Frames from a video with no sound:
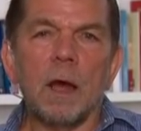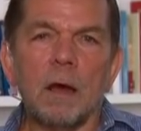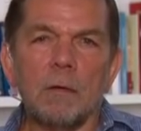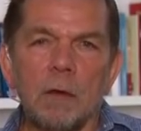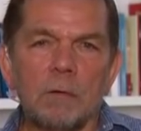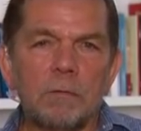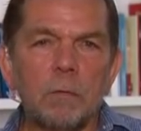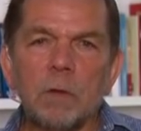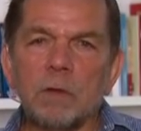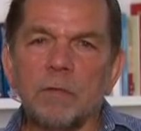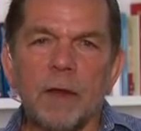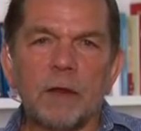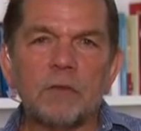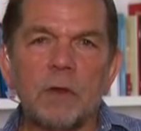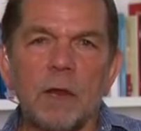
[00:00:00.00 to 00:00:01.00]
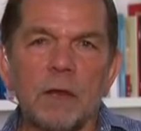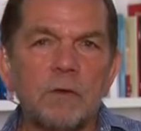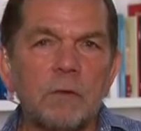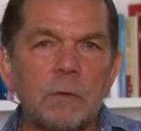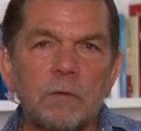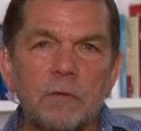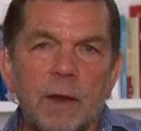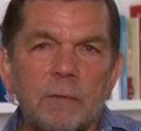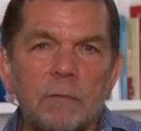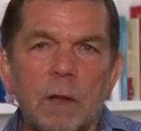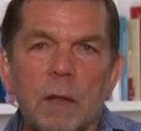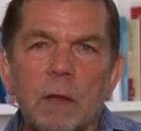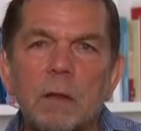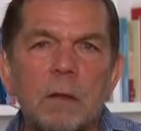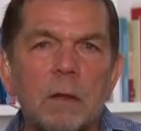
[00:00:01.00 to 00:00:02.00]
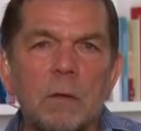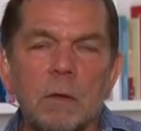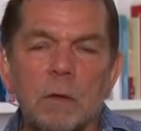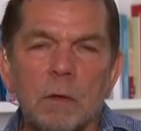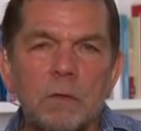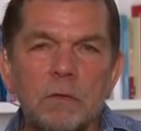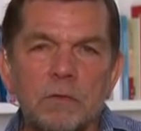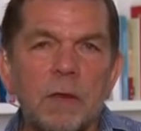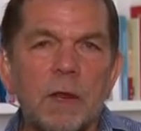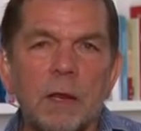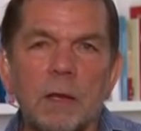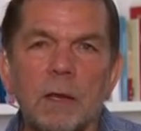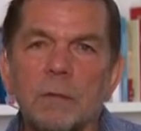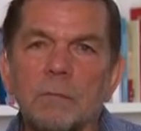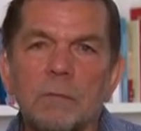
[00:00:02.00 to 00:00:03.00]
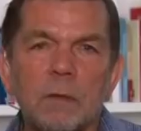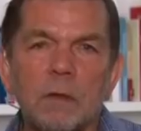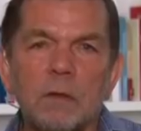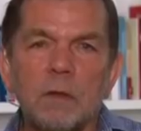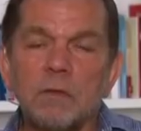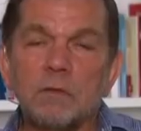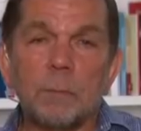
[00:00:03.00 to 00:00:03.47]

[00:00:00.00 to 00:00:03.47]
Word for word: a fully vaccinated traveller who's negative is